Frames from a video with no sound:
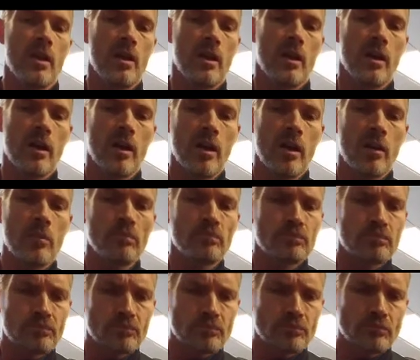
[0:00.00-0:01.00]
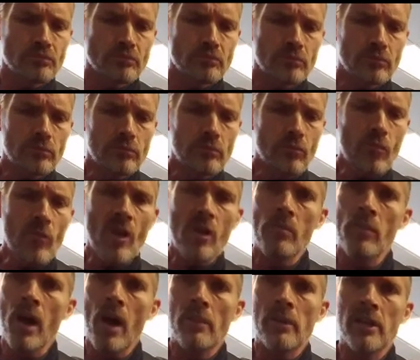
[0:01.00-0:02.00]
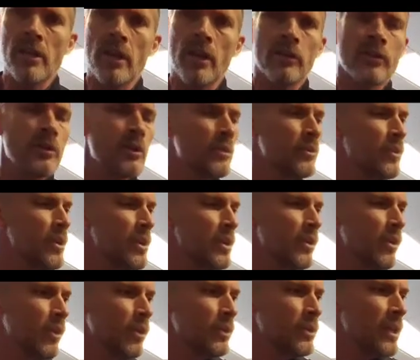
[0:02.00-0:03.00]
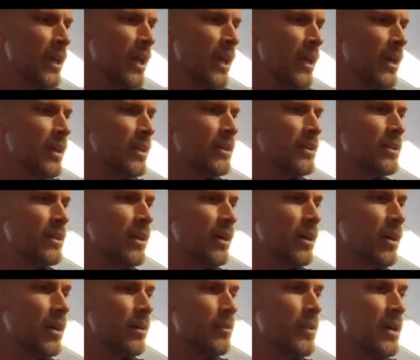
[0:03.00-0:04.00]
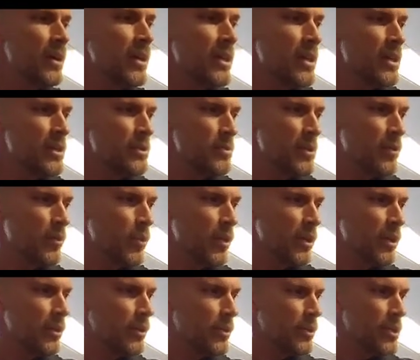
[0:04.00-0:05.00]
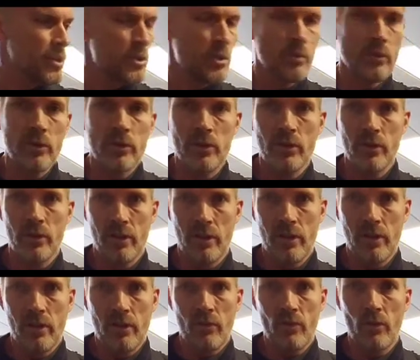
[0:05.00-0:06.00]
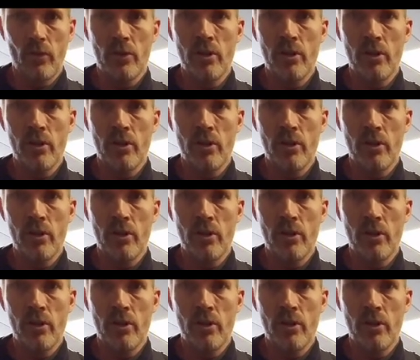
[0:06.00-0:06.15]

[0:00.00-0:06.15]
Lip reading: Bobby down there in Ringgold, and he's been working on instruments for